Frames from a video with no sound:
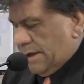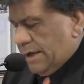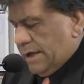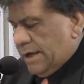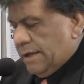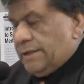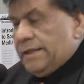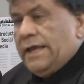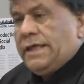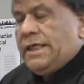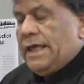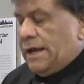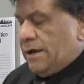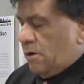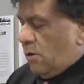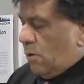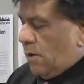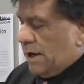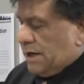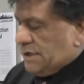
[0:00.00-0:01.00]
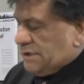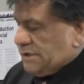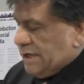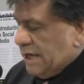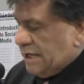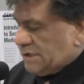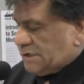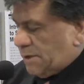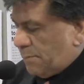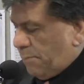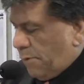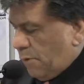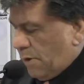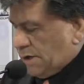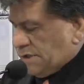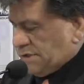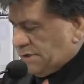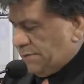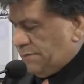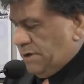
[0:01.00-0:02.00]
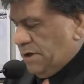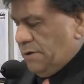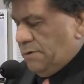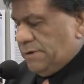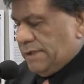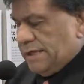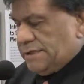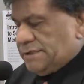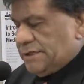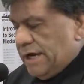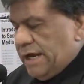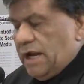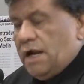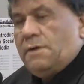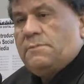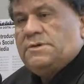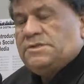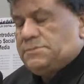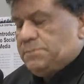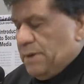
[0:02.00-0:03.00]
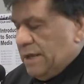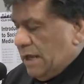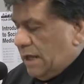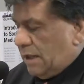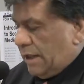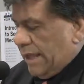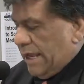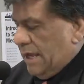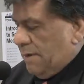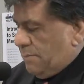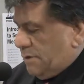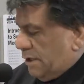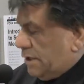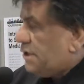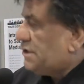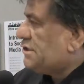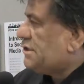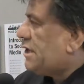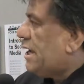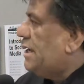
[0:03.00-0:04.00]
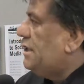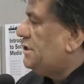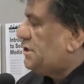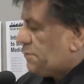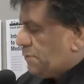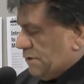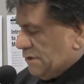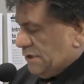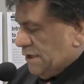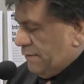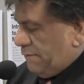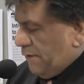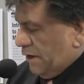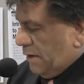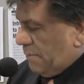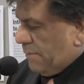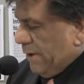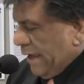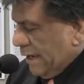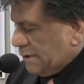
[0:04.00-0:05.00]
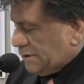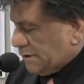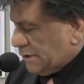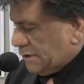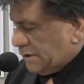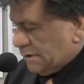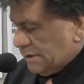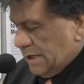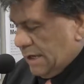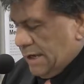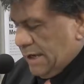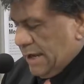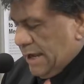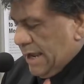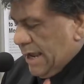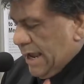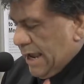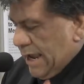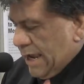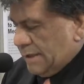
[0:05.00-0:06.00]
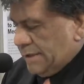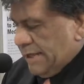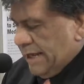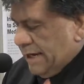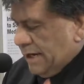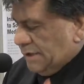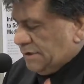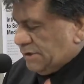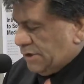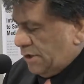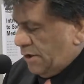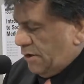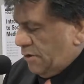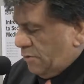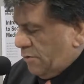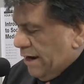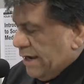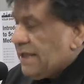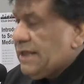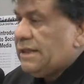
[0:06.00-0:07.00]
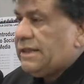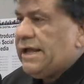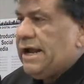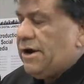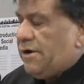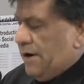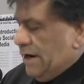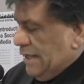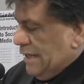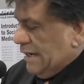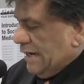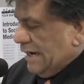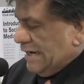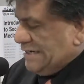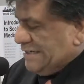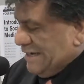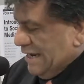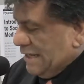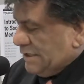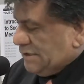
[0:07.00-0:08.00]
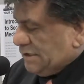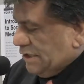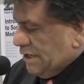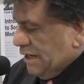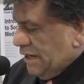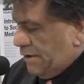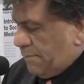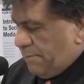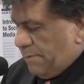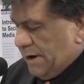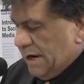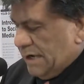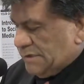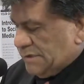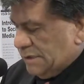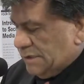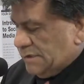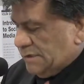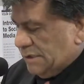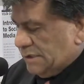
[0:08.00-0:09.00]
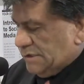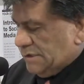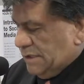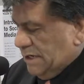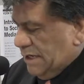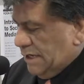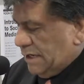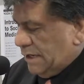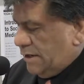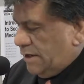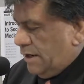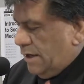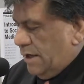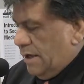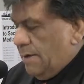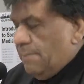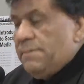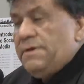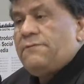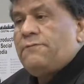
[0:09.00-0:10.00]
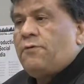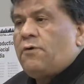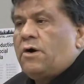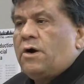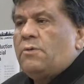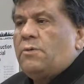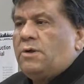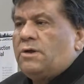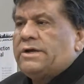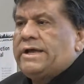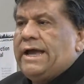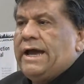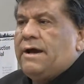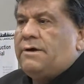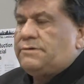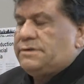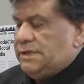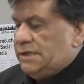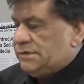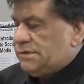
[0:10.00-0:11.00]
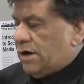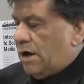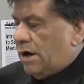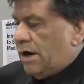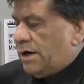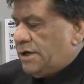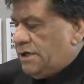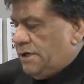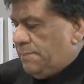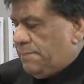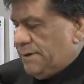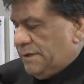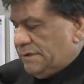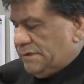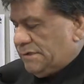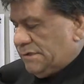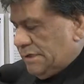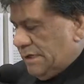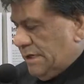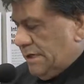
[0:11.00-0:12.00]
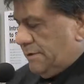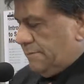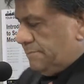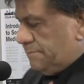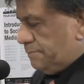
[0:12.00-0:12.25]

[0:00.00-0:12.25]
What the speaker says: And they then go on and say it supports the view that title must be claimed on a site-specific basis, and that a certain regularity and intensity of presence is needed before it will count as occupancy.